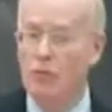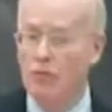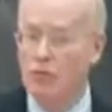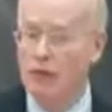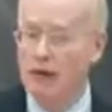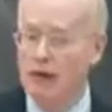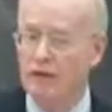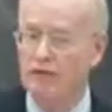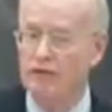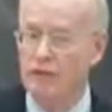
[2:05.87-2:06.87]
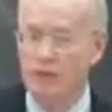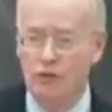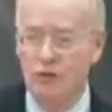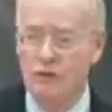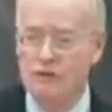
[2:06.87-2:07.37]
more money for the
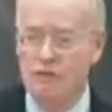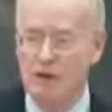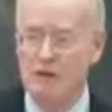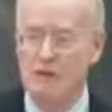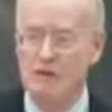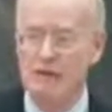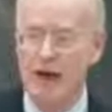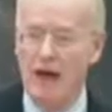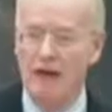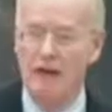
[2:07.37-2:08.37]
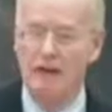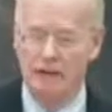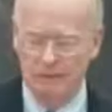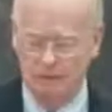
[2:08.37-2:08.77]
U.S. Space Command.